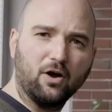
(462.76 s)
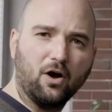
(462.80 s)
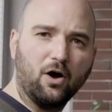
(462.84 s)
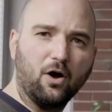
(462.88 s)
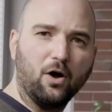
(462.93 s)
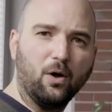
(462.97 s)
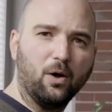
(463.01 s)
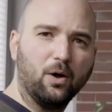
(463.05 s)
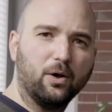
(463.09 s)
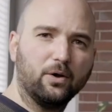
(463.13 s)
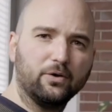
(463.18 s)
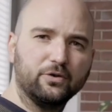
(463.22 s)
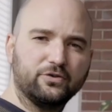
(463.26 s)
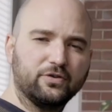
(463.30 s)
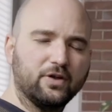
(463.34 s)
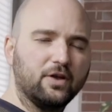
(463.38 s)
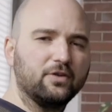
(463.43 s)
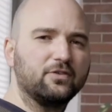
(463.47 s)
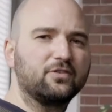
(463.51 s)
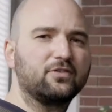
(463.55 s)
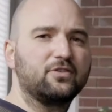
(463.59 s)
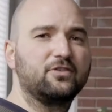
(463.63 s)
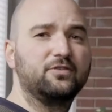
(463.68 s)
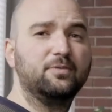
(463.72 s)
called
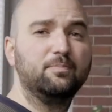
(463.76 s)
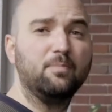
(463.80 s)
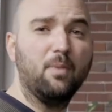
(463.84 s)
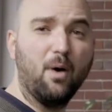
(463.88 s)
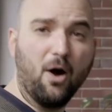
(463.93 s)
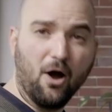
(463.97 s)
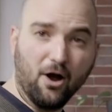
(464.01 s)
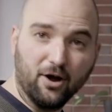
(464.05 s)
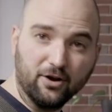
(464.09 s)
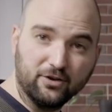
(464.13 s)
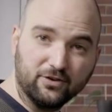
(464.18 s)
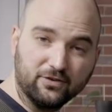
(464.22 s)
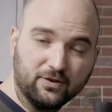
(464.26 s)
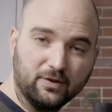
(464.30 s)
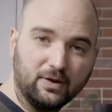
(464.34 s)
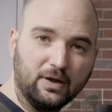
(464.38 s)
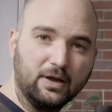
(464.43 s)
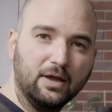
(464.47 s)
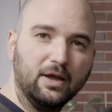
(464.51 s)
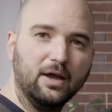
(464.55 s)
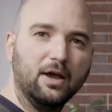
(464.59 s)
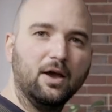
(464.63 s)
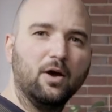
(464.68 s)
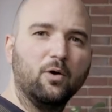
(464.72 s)
Smart,
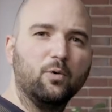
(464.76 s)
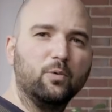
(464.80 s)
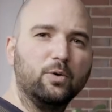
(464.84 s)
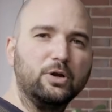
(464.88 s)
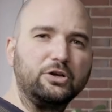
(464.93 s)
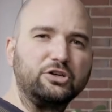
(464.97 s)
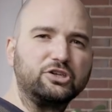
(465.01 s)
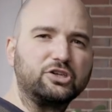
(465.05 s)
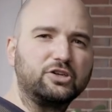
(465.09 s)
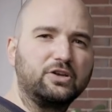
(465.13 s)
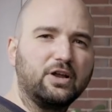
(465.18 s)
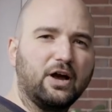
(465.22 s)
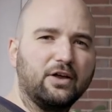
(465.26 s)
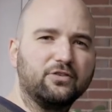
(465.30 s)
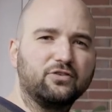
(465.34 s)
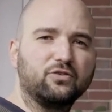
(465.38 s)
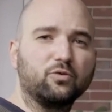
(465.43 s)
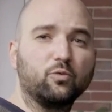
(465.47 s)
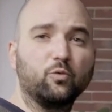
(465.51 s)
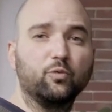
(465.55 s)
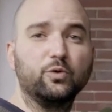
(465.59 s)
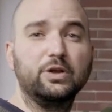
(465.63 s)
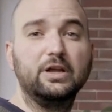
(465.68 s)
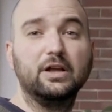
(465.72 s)
which
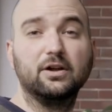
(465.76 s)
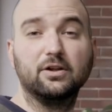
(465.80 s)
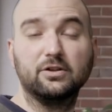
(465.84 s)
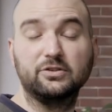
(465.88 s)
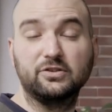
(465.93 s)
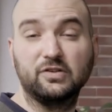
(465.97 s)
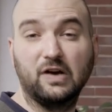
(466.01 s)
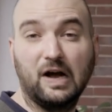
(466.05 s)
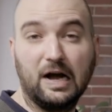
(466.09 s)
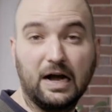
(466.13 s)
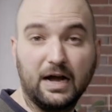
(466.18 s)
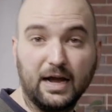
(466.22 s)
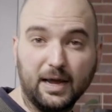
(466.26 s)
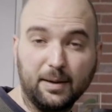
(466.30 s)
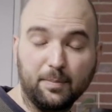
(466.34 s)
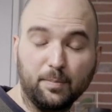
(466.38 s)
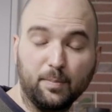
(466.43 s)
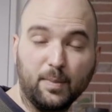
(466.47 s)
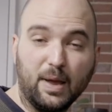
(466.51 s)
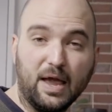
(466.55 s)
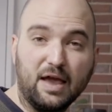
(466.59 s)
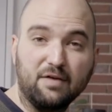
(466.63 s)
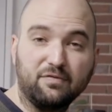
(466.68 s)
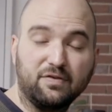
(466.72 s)
does
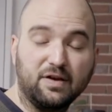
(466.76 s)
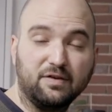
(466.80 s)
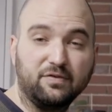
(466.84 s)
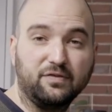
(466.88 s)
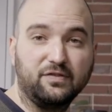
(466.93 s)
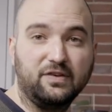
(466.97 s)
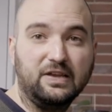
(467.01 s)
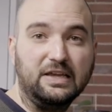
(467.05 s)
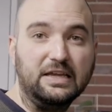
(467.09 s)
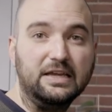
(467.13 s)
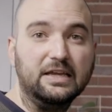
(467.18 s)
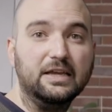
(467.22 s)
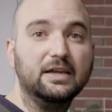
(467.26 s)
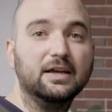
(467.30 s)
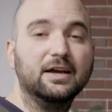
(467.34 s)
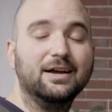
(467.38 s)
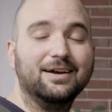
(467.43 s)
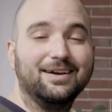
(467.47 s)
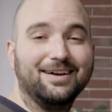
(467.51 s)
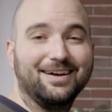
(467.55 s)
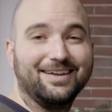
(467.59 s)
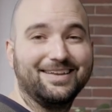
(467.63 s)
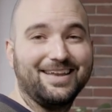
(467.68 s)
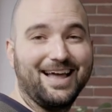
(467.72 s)
real-time FFT
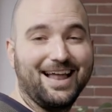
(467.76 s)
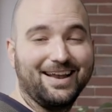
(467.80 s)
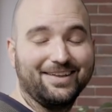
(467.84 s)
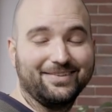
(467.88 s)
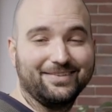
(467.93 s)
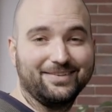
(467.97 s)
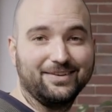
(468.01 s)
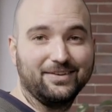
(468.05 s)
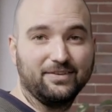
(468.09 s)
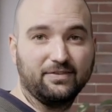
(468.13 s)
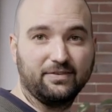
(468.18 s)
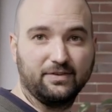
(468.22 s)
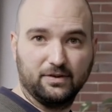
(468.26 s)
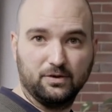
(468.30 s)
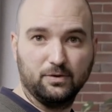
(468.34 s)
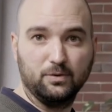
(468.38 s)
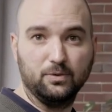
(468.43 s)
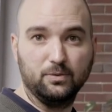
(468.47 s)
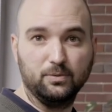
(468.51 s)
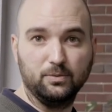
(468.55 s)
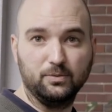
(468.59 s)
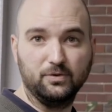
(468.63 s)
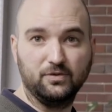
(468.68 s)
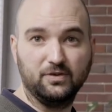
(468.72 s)
analysis
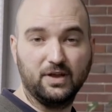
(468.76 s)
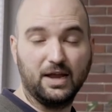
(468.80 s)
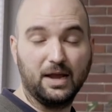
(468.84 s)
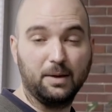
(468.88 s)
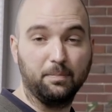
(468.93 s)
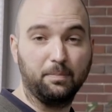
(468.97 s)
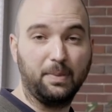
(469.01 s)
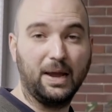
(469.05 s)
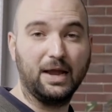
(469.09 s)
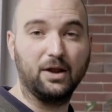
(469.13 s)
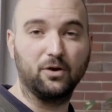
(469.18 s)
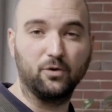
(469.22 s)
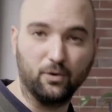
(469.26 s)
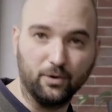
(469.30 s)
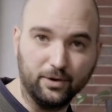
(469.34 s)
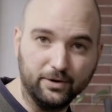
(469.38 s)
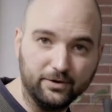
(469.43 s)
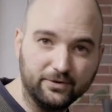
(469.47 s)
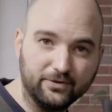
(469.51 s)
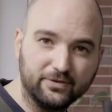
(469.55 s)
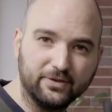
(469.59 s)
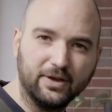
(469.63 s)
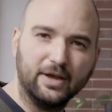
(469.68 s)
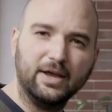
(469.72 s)
using pink
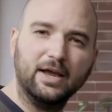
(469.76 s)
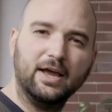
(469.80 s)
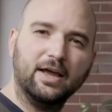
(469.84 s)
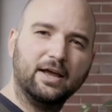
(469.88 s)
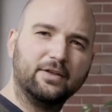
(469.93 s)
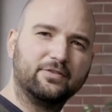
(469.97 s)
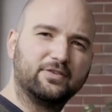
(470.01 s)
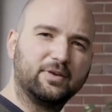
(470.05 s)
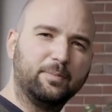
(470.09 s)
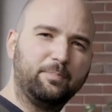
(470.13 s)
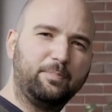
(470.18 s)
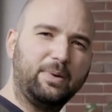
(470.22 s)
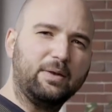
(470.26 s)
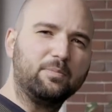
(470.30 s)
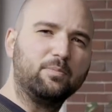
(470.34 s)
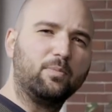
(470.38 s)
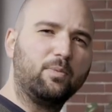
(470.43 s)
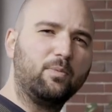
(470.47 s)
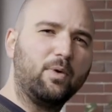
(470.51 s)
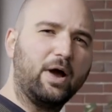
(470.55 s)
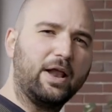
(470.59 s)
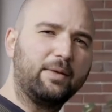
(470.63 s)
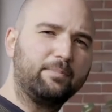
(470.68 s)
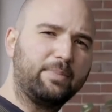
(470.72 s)
noise. It's a bit
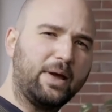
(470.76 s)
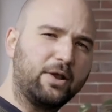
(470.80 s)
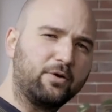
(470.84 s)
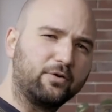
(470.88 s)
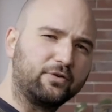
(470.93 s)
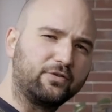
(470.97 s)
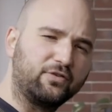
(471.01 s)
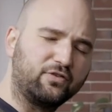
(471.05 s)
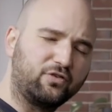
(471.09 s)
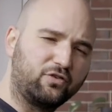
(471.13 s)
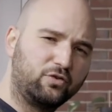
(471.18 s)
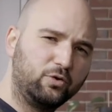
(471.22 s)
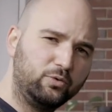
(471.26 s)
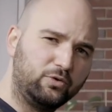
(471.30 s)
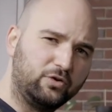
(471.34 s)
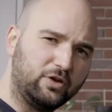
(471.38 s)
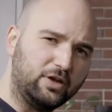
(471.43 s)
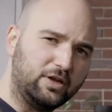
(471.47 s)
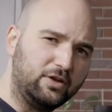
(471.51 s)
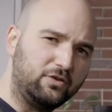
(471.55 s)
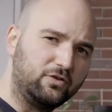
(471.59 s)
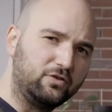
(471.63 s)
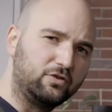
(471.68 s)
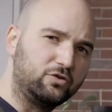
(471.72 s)
better
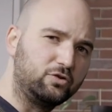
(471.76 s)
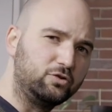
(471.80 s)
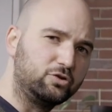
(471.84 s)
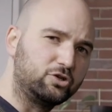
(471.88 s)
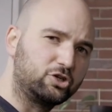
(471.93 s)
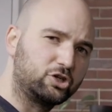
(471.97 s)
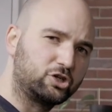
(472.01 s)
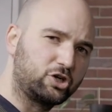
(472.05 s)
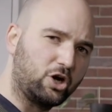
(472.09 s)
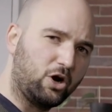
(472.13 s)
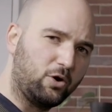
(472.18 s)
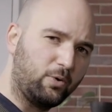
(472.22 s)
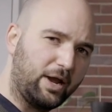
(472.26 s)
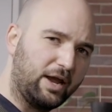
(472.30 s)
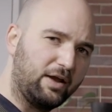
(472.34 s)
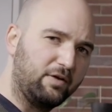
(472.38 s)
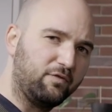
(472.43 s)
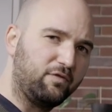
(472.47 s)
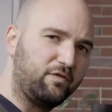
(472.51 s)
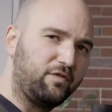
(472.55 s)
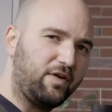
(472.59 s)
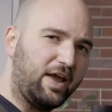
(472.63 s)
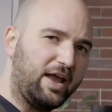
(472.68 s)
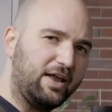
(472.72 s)
suited to
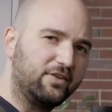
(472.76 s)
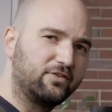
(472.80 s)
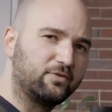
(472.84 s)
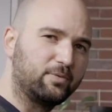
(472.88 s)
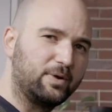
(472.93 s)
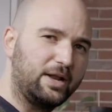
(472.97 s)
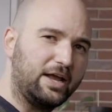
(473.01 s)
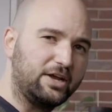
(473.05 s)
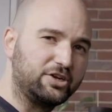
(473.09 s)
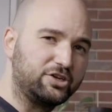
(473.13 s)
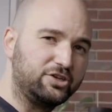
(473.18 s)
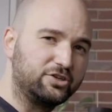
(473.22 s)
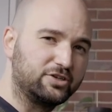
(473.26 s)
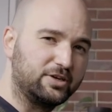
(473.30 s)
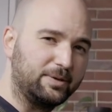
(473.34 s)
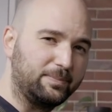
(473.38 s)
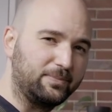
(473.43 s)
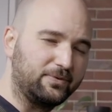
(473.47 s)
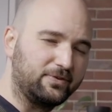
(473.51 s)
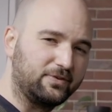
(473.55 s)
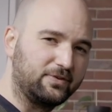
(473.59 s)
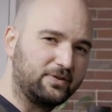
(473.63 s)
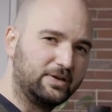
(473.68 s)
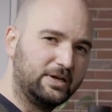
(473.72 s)
showing phase
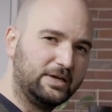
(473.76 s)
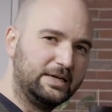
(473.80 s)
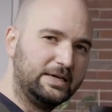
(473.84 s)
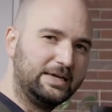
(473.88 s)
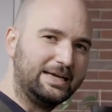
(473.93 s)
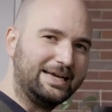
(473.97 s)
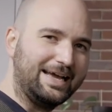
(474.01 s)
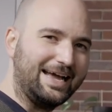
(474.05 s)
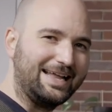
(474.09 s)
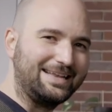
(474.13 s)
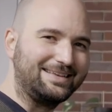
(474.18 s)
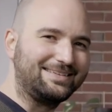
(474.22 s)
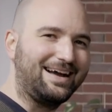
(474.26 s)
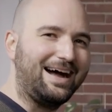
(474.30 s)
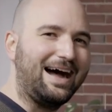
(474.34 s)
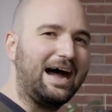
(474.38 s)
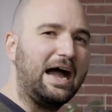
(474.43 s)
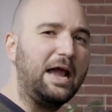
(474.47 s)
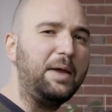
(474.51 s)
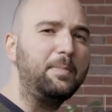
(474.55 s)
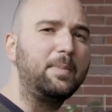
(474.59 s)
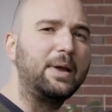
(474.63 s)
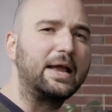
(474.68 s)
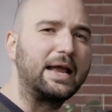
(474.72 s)
relationships and
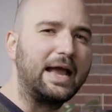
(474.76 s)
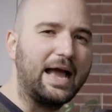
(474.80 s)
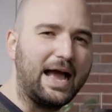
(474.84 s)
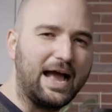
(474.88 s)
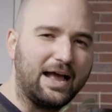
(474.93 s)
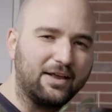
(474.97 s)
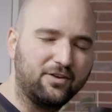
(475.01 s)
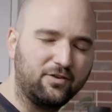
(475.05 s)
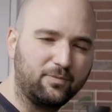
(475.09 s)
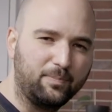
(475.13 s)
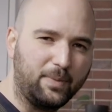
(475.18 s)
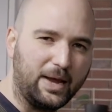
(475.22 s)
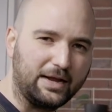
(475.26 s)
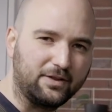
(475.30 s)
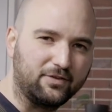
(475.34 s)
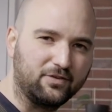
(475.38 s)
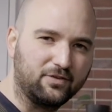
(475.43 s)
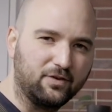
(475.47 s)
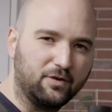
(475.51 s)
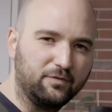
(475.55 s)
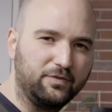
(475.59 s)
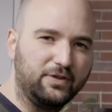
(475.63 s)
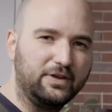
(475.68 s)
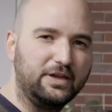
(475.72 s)
timing
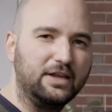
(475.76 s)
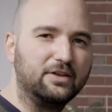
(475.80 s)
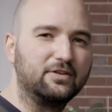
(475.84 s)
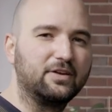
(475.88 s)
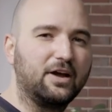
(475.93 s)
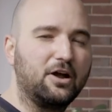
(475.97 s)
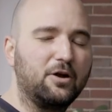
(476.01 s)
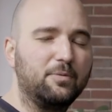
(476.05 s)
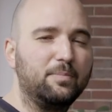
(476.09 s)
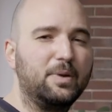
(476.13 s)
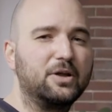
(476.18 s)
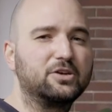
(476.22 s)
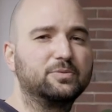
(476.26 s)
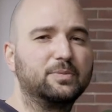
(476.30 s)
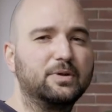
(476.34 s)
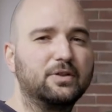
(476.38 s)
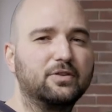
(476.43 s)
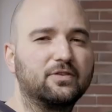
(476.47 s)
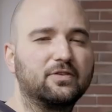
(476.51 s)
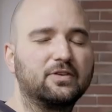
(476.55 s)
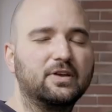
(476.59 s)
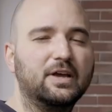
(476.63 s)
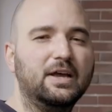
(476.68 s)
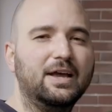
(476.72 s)
aspects of the entire
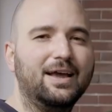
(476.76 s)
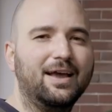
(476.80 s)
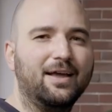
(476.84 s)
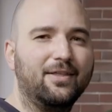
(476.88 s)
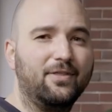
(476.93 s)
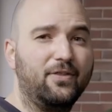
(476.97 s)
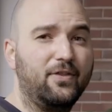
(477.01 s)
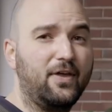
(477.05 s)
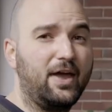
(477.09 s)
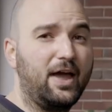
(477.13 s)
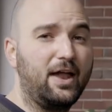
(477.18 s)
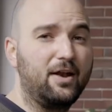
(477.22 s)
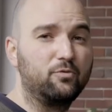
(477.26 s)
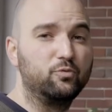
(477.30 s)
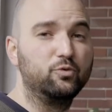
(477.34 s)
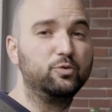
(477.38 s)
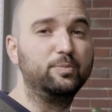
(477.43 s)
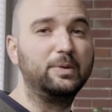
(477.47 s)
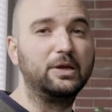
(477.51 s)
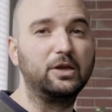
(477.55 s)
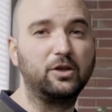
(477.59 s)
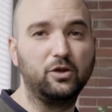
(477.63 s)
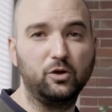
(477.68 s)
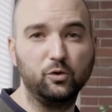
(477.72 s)
measurements than
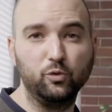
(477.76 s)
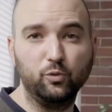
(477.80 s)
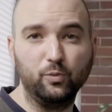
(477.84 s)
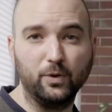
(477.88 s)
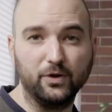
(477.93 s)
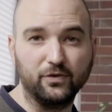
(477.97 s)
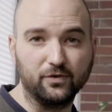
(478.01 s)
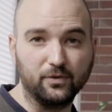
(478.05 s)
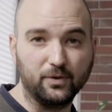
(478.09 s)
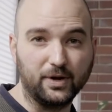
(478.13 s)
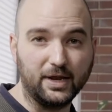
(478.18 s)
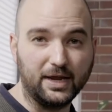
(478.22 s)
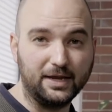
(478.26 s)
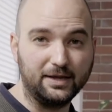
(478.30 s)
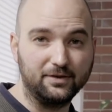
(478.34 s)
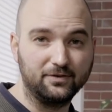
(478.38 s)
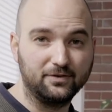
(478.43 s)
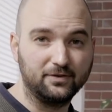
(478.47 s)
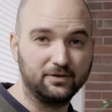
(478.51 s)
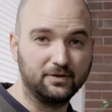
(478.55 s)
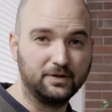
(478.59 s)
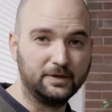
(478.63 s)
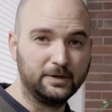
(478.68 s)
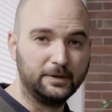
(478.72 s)
Room EQ Wizard
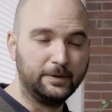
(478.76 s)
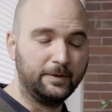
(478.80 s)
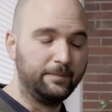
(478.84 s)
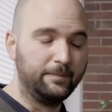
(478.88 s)
is.